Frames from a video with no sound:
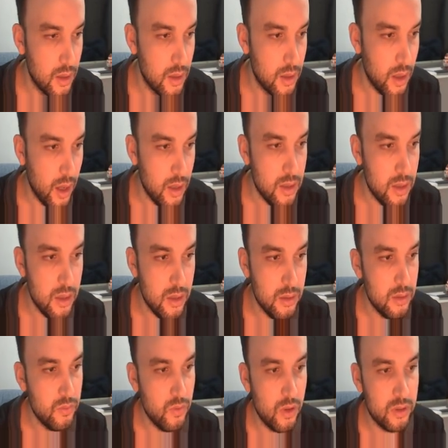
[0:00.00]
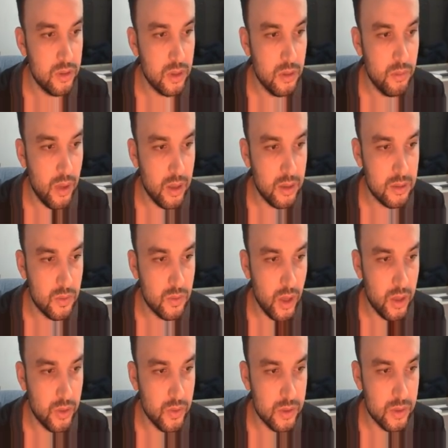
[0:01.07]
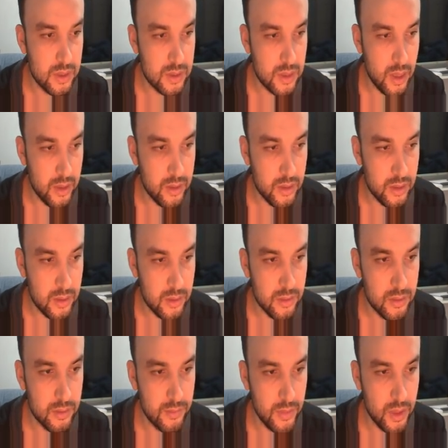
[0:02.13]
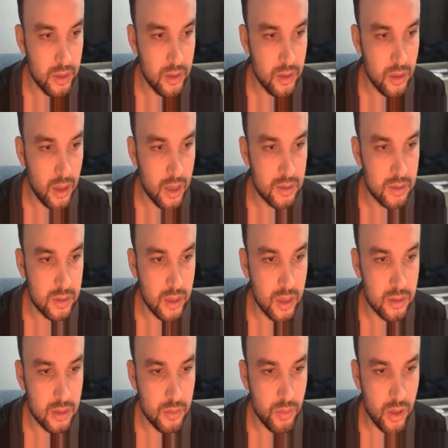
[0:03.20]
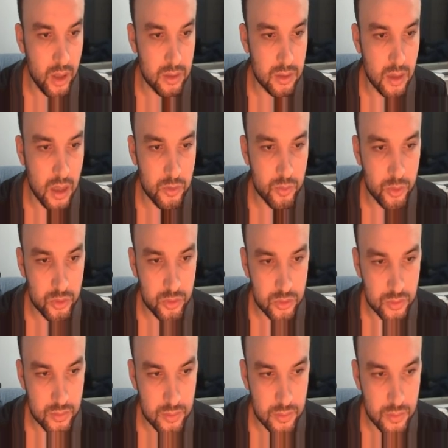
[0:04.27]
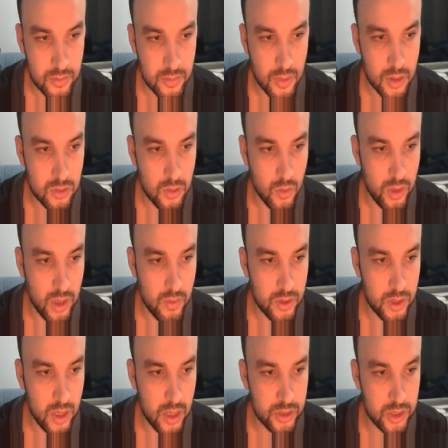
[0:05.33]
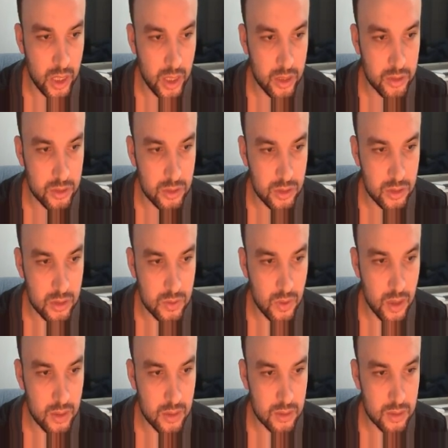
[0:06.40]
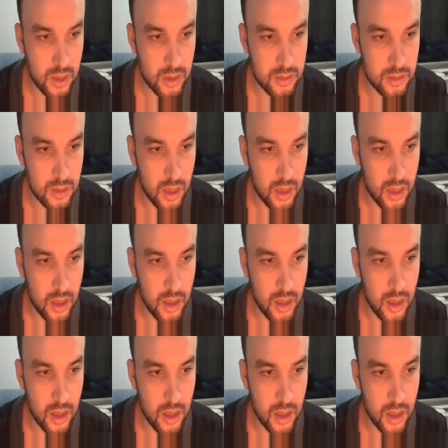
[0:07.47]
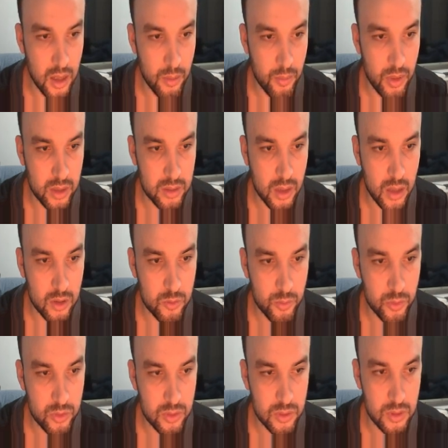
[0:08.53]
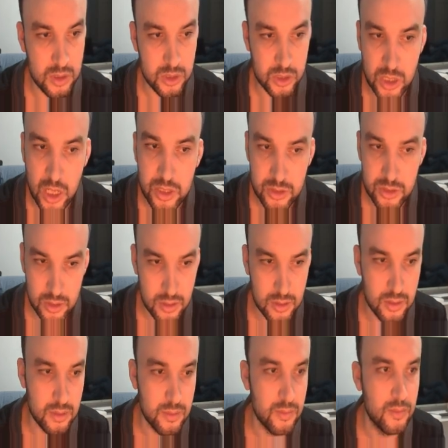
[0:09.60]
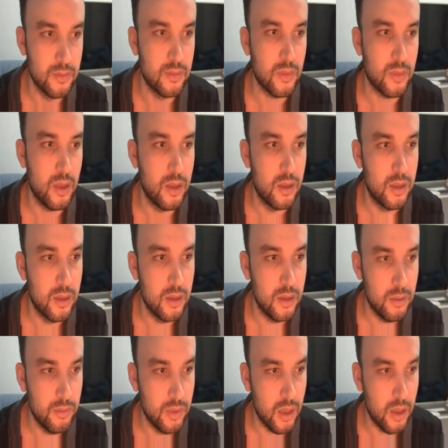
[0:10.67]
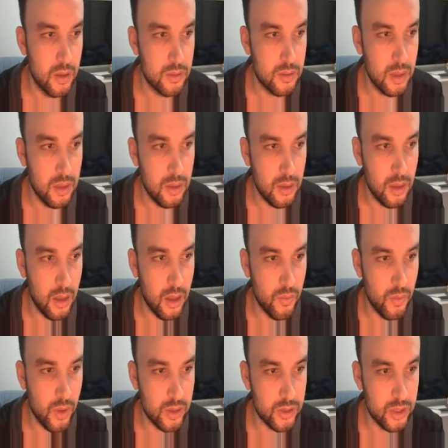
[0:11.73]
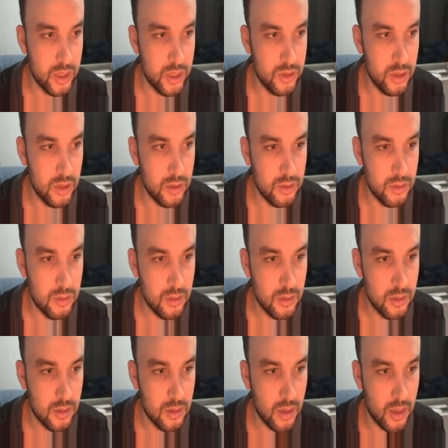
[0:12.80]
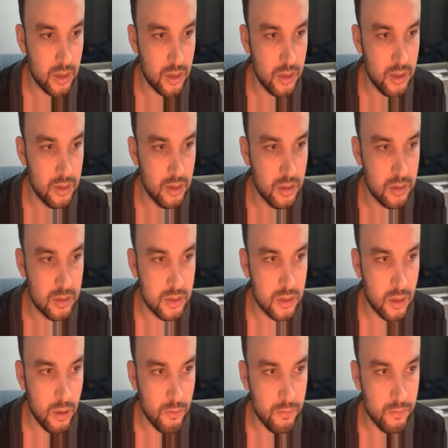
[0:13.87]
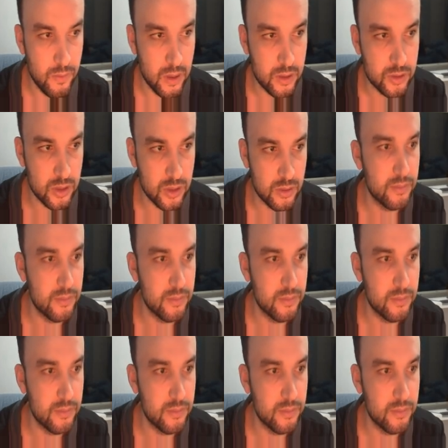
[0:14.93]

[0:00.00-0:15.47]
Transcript: And in vertical box, we are using slider here and scatter plot output. So whenever I change this one, scatter plot output is changing, because we are changing in this function.